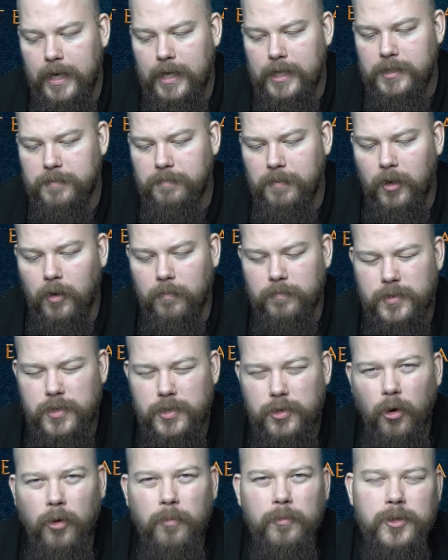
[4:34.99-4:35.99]
it's become
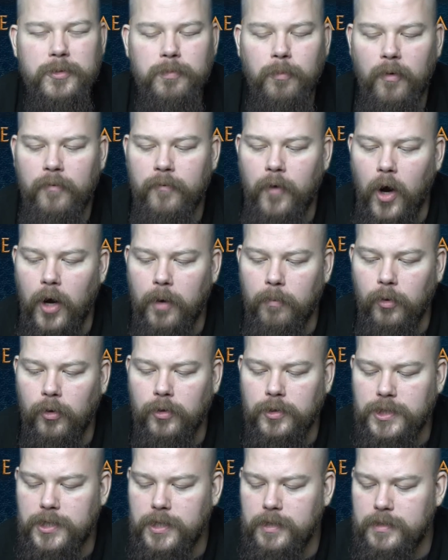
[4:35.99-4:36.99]
so much more
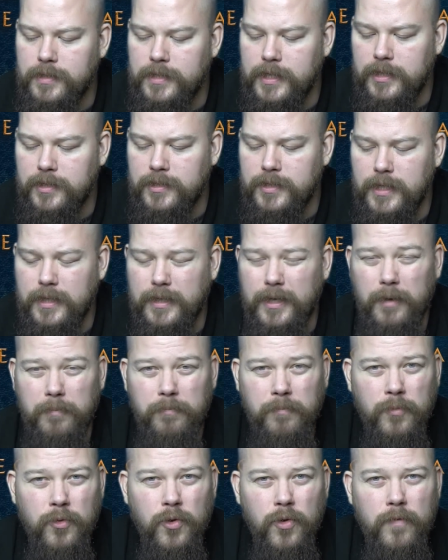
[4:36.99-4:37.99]
viable since it
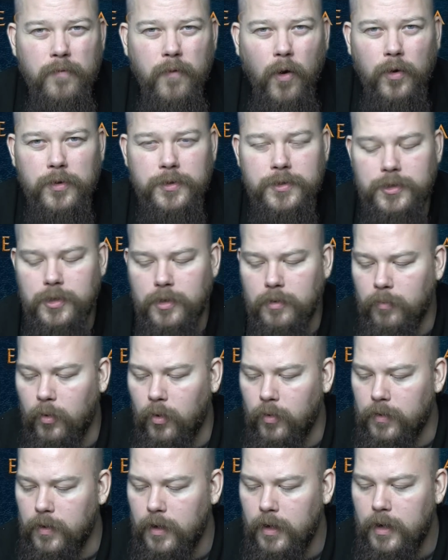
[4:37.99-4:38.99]
can move onto the
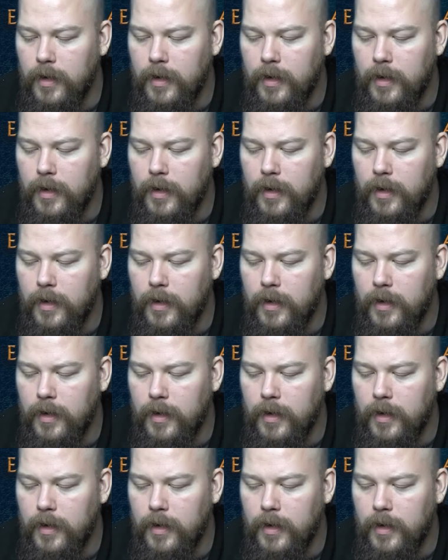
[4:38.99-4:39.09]
board.